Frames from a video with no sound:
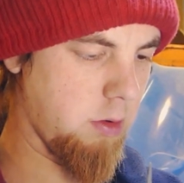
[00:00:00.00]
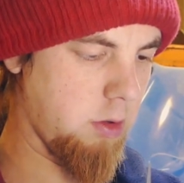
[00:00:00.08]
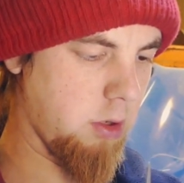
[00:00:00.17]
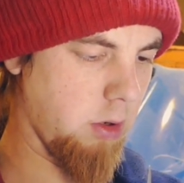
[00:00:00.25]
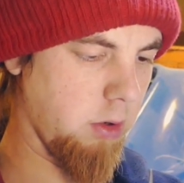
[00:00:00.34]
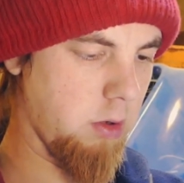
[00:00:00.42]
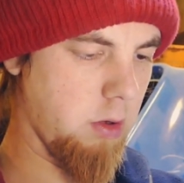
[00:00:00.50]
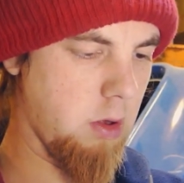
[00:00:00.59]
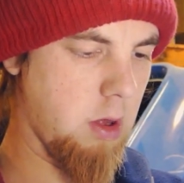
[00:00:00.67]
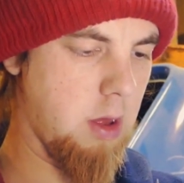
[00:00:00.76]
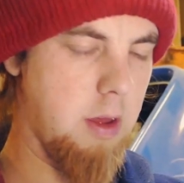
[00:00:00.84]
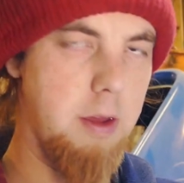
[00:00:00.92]
look,
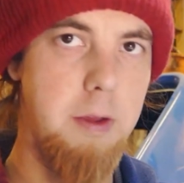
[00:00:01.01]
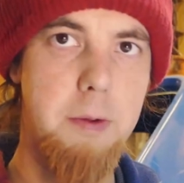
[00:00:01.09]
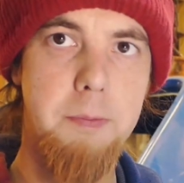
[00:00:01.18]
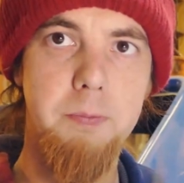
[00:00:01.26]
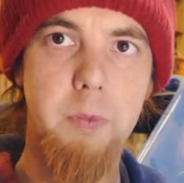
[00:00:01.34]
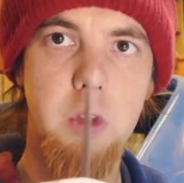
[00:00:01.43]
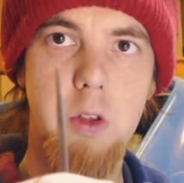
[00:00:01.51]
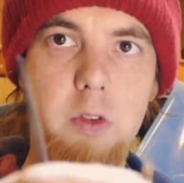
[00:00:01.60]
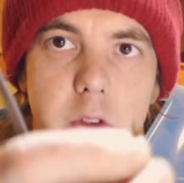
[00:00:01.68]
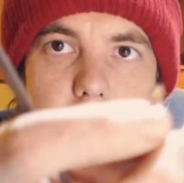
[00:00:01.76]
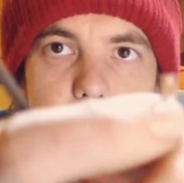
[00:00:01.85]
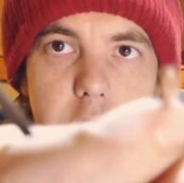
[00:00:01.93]

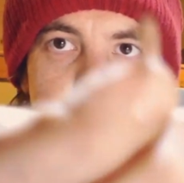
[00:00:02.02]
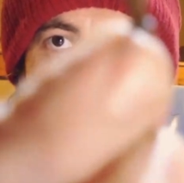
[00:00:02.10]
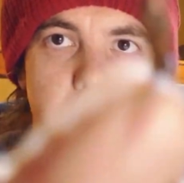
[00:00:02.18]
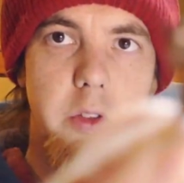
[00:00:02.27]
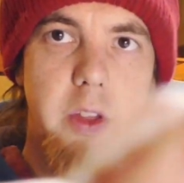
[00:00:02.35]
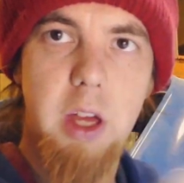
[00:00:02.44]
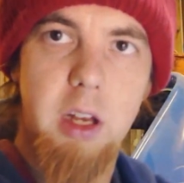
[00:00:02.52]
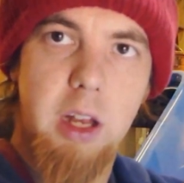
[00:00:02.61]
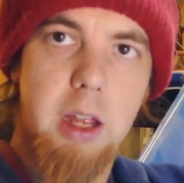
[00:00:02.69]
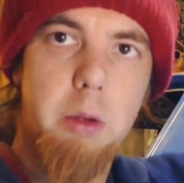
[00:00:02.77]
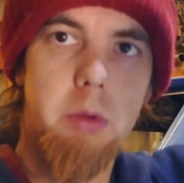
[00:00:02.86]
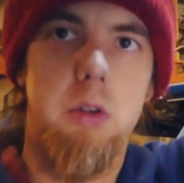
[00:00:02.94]
see the shine on that
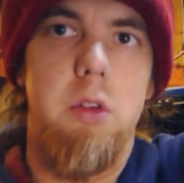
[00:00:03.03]
now?